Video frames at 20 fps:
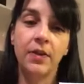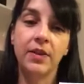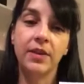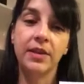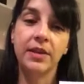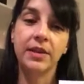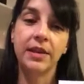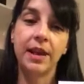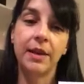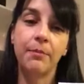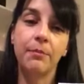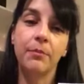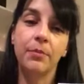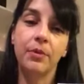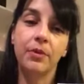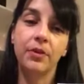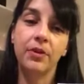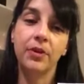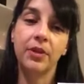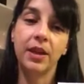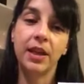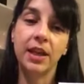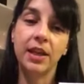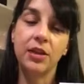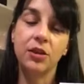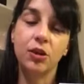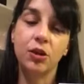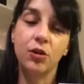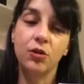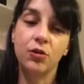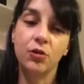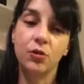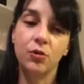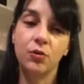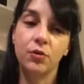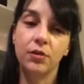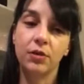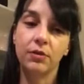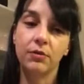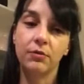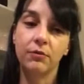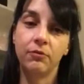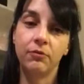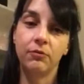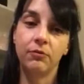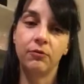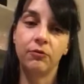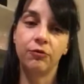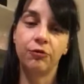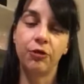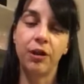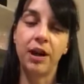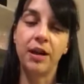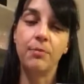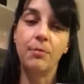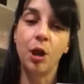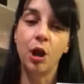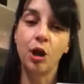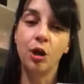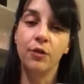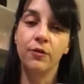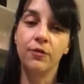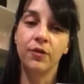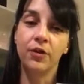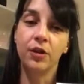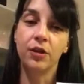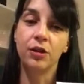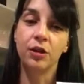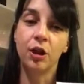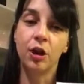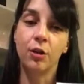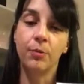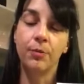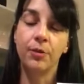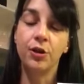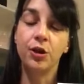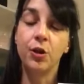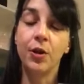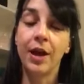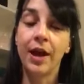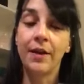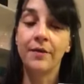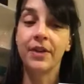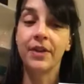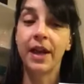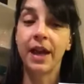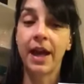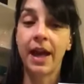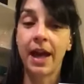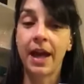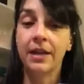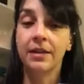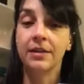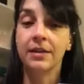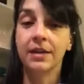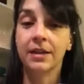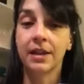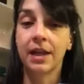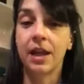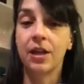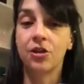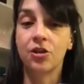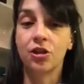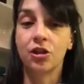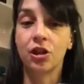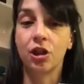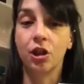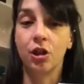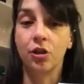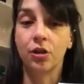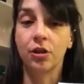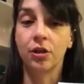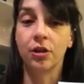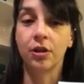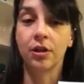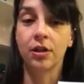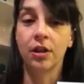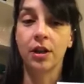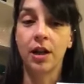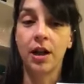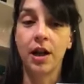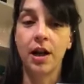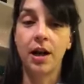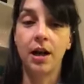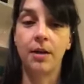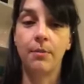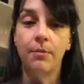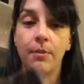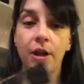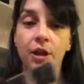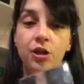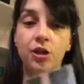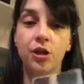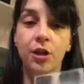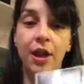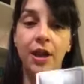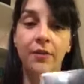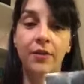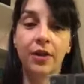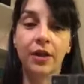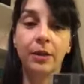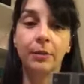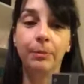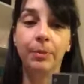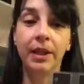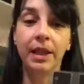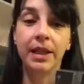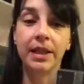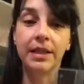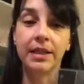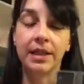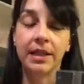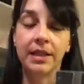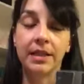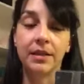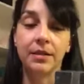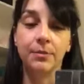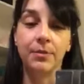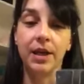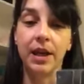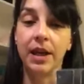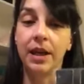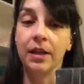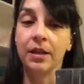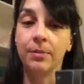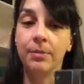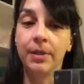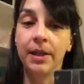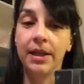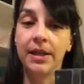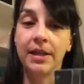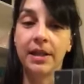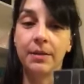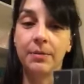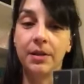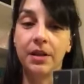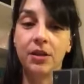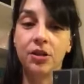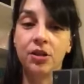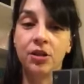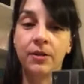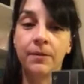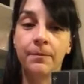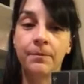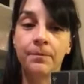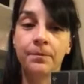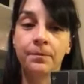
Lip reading: stamp the doodled frame over the top, and you have that hand sketched look, and you have a complete system there, a complete image.